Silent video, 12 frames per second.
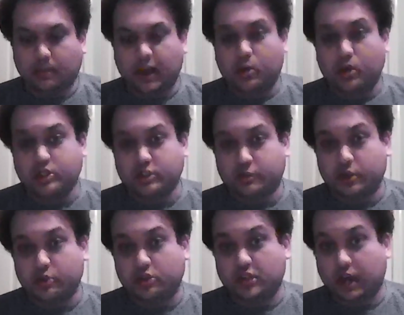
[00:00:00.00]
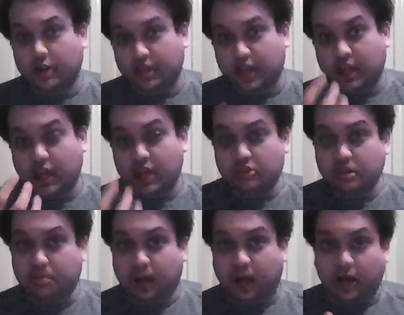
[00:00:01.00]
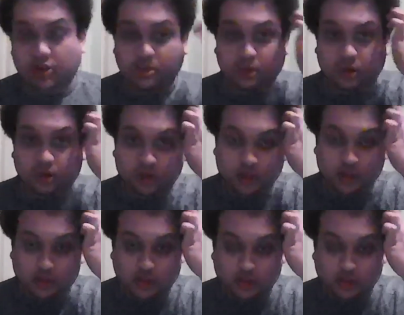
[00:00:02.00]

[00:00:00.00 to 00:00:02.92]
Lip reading: My question for you, Scott, is it possible,